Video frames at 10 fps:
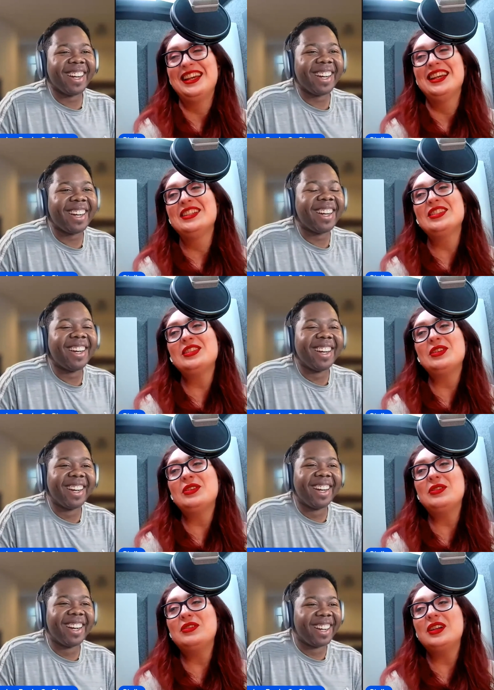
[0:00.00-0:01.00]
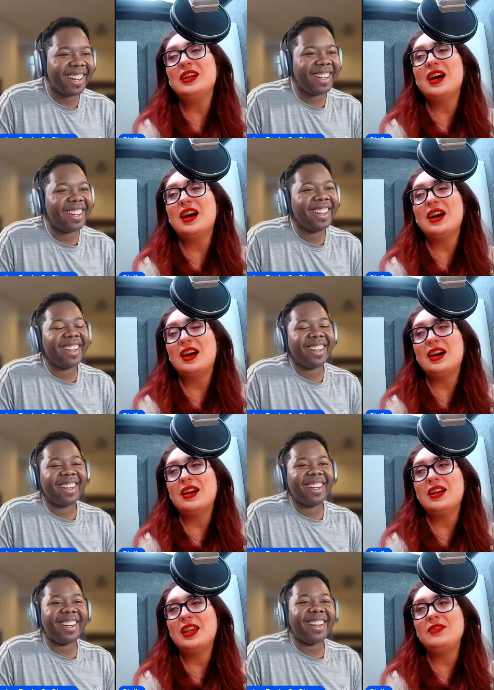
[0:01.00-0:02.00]
Speaker 1: so
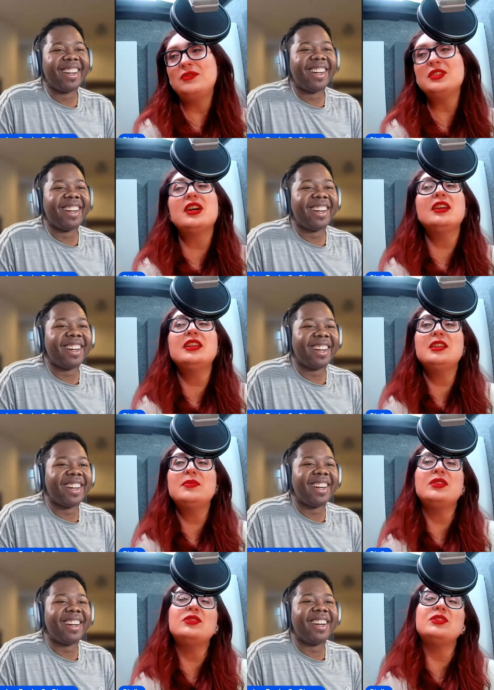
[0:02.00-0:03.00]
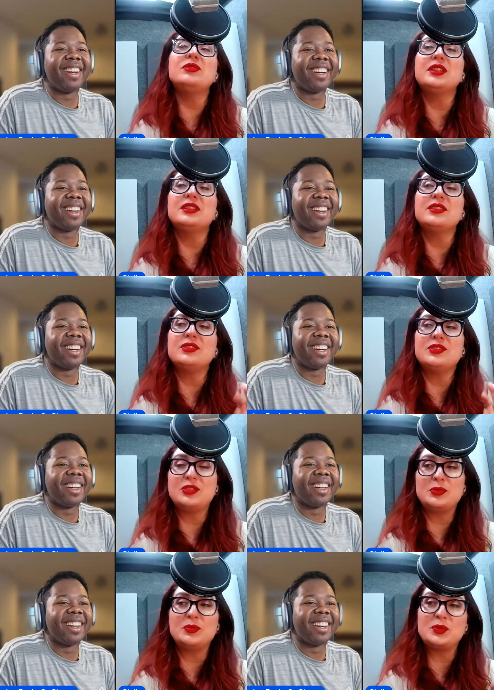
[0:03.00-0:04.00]
if we're talking about doing
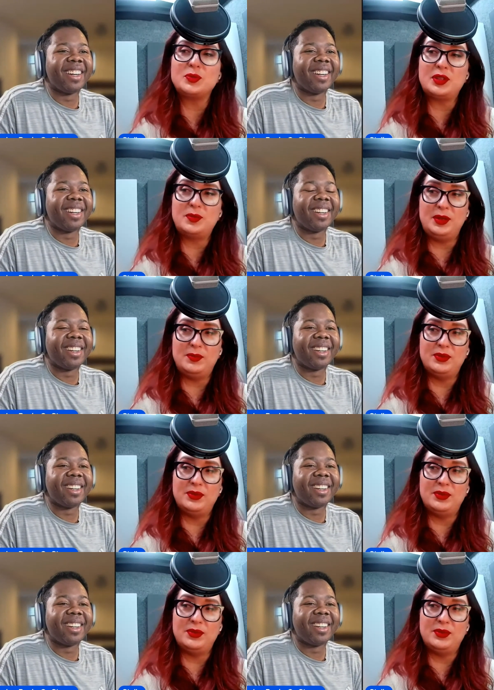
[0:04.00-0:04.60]
zooms with people,